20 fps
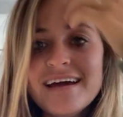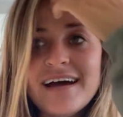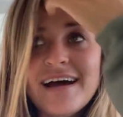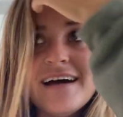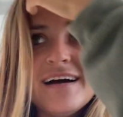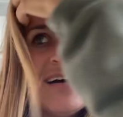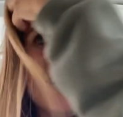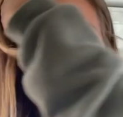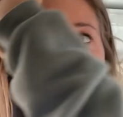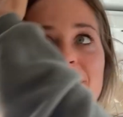
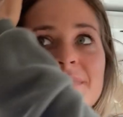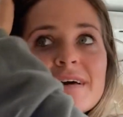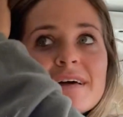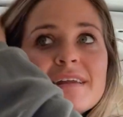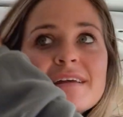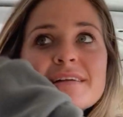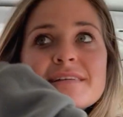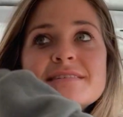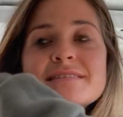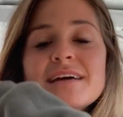
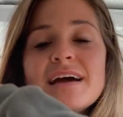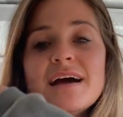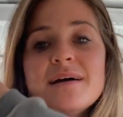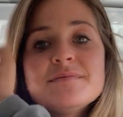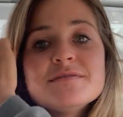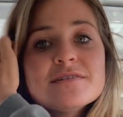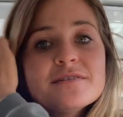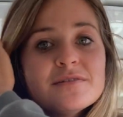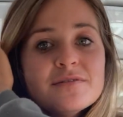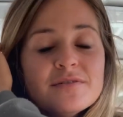And it's
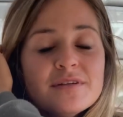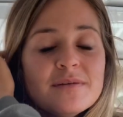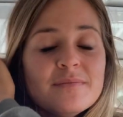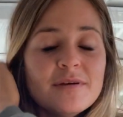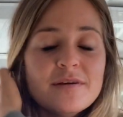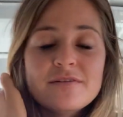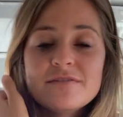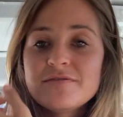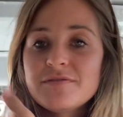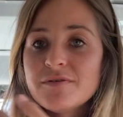absolutely
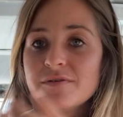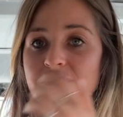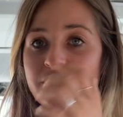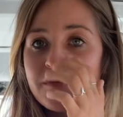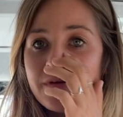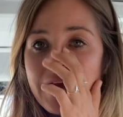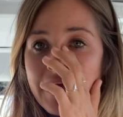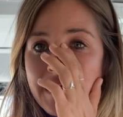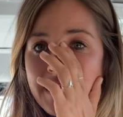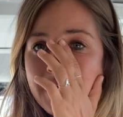
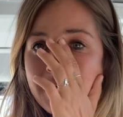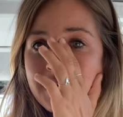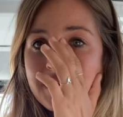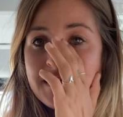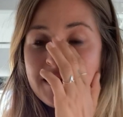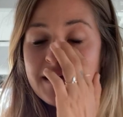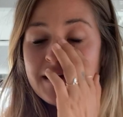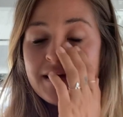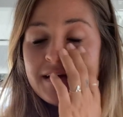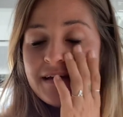beautiful. It
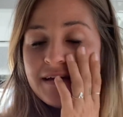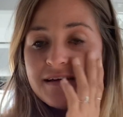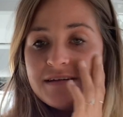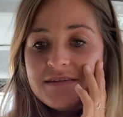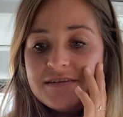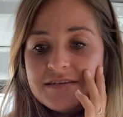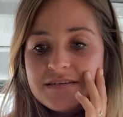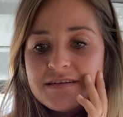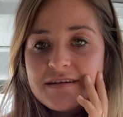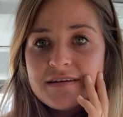
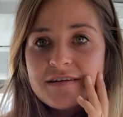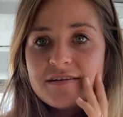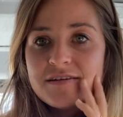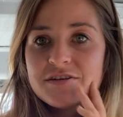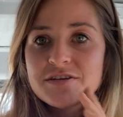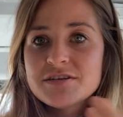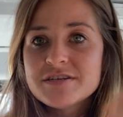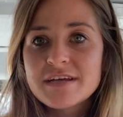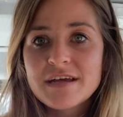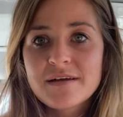is
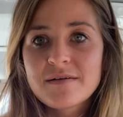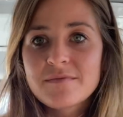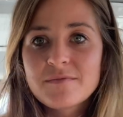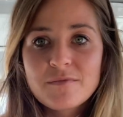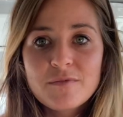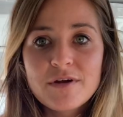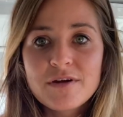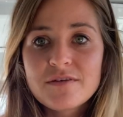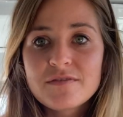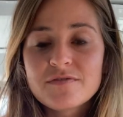just like
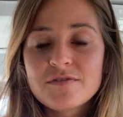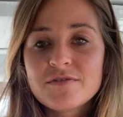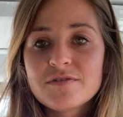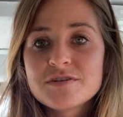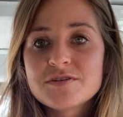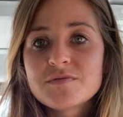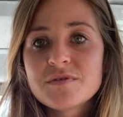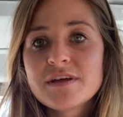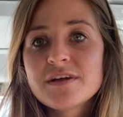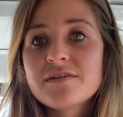wonderful.
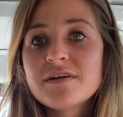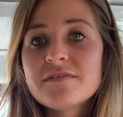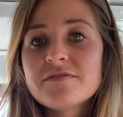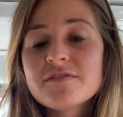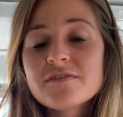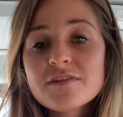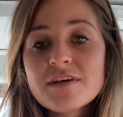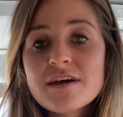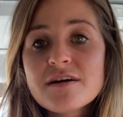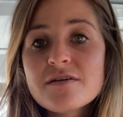It's really great
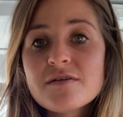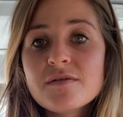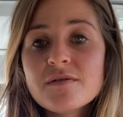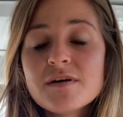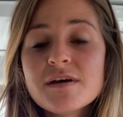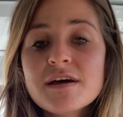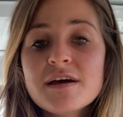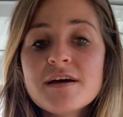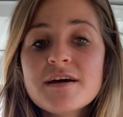for Leo.